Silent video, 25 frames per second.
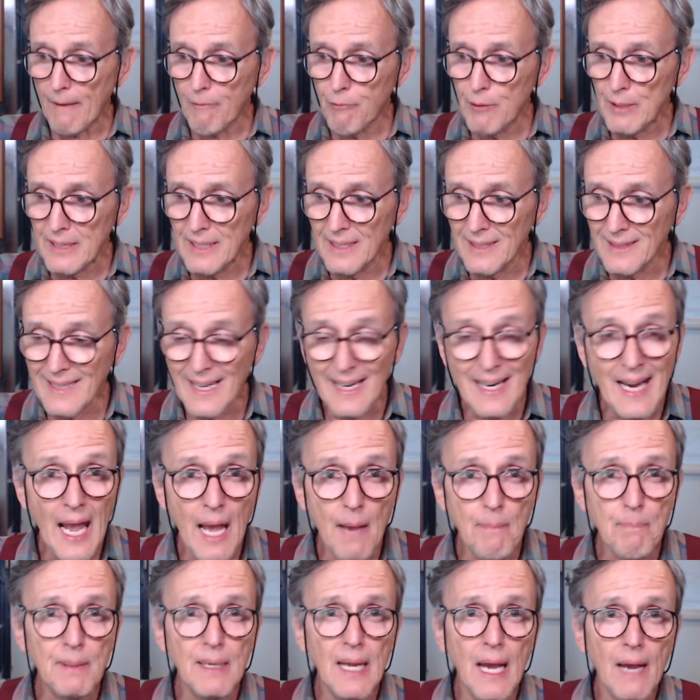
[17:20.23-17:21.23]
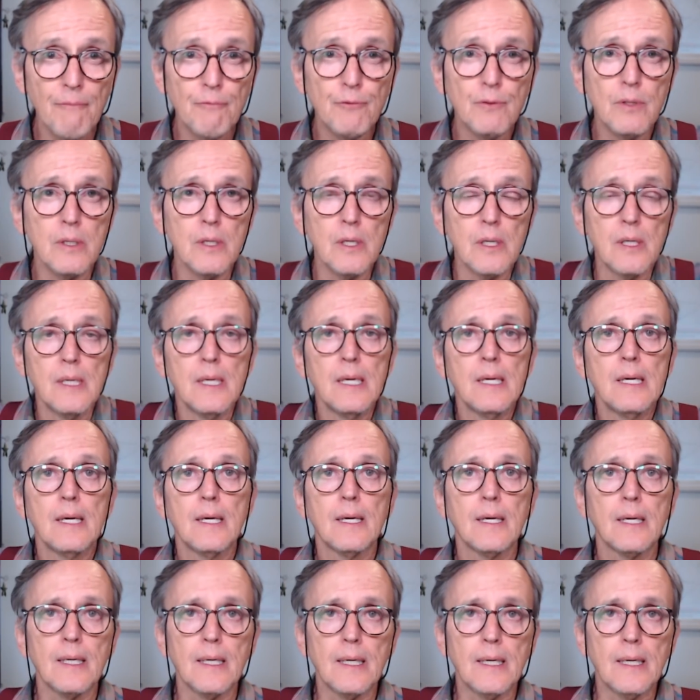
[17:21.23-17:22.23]
everything that happened after
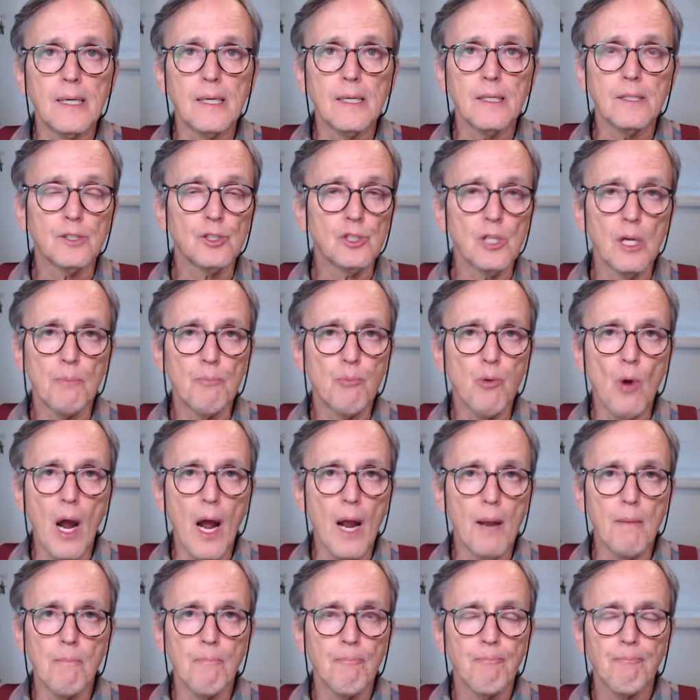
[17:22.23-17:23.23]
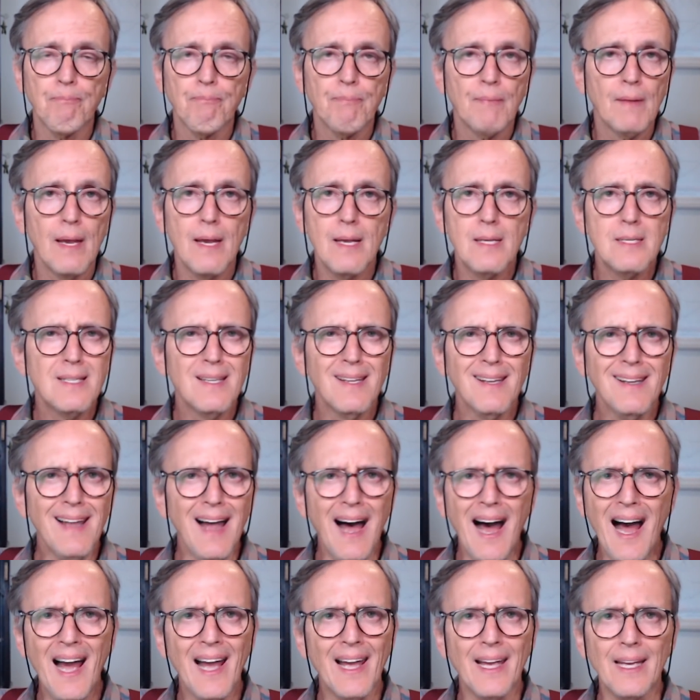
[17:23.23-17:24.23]
subprime, it's a
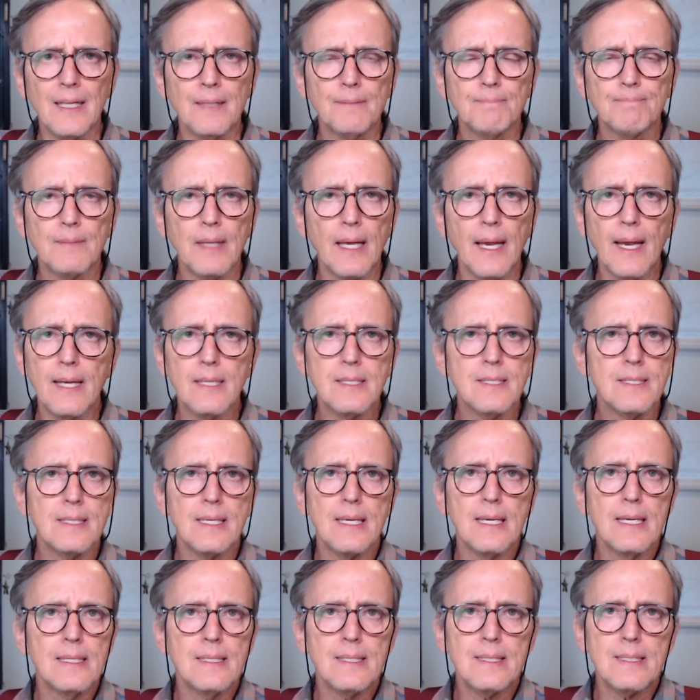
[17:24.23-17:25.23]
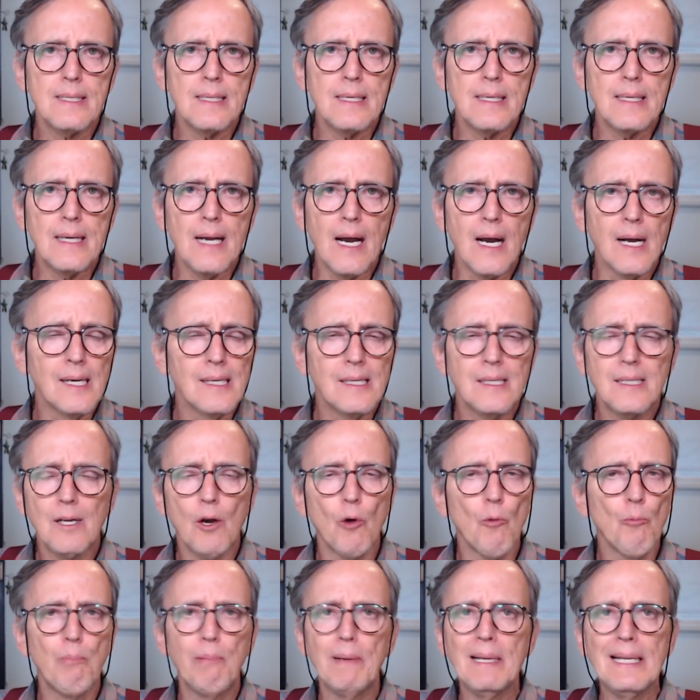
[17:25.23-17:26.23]
lie. It's
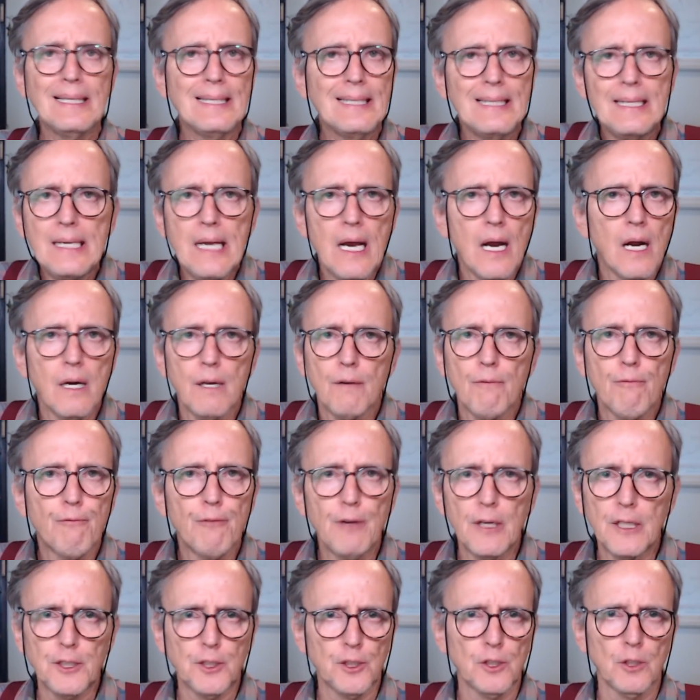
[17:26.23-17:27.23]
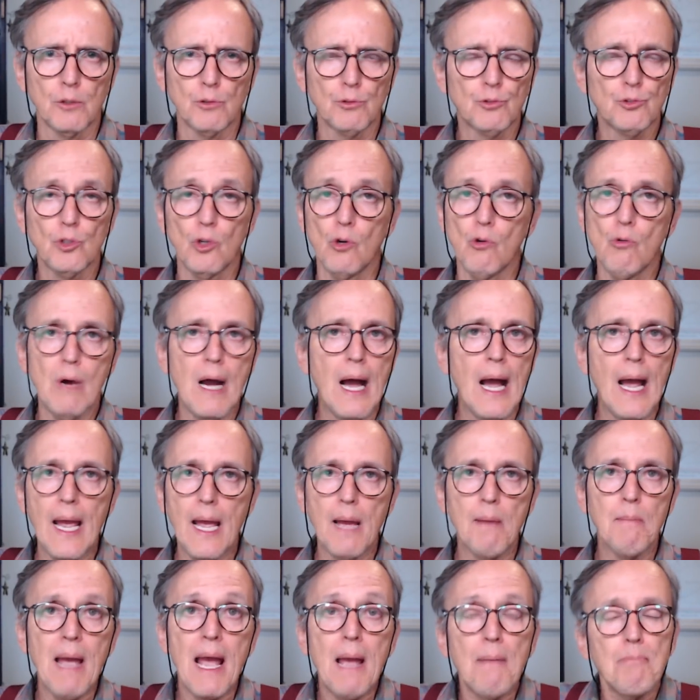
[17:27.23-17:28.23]
completely artificial. So I
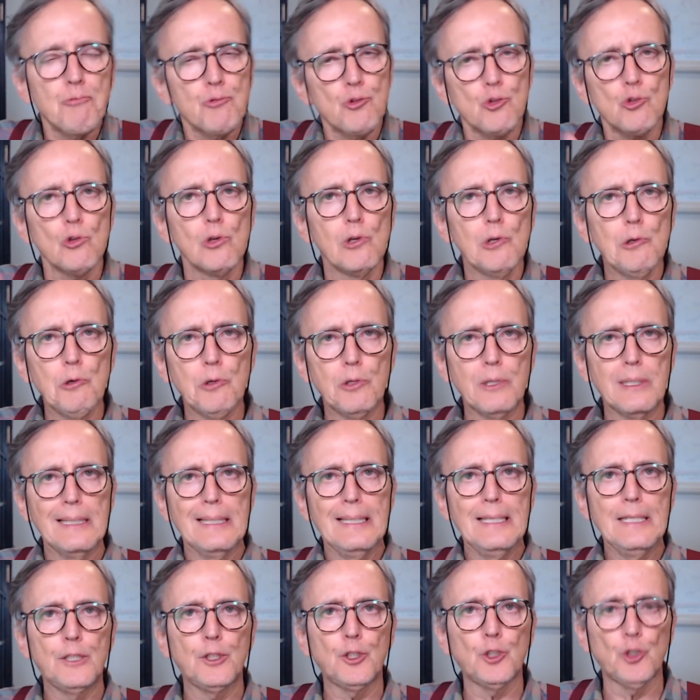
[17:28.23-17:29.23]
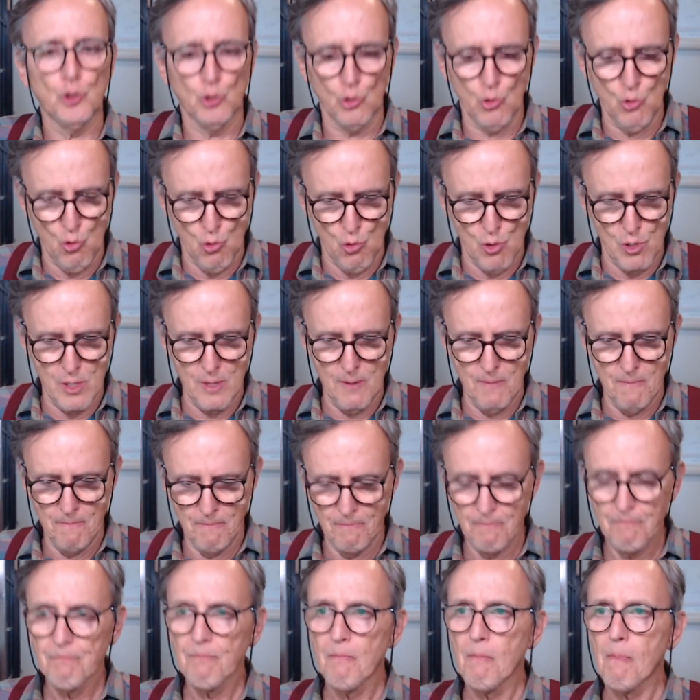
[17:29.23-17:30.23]
am absolutely sure
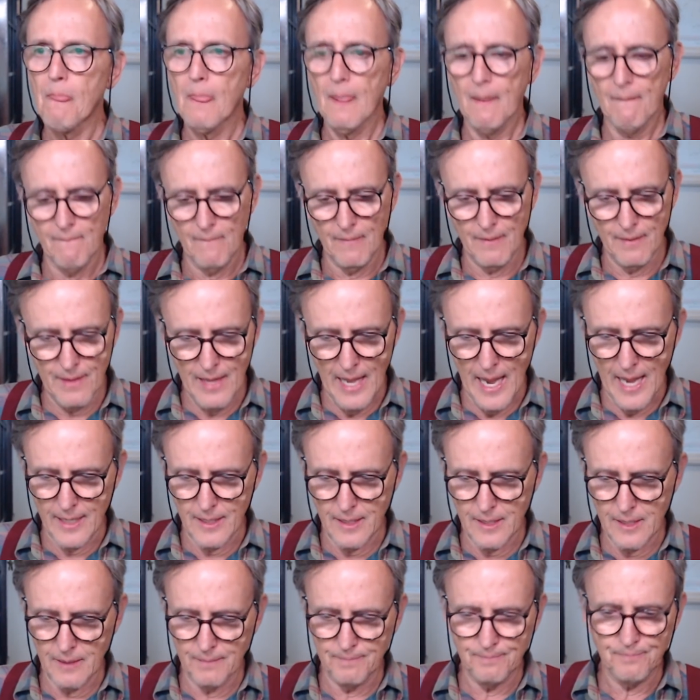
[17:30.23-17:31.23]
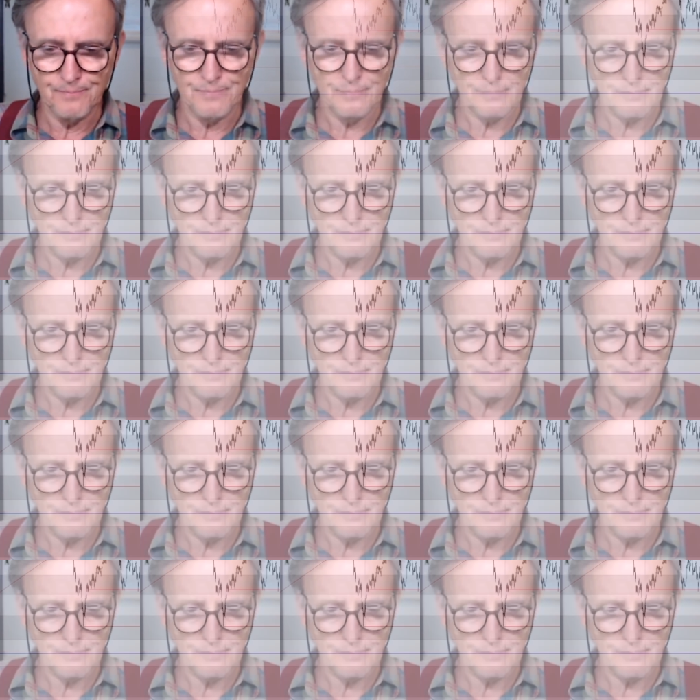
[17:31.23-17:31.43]
that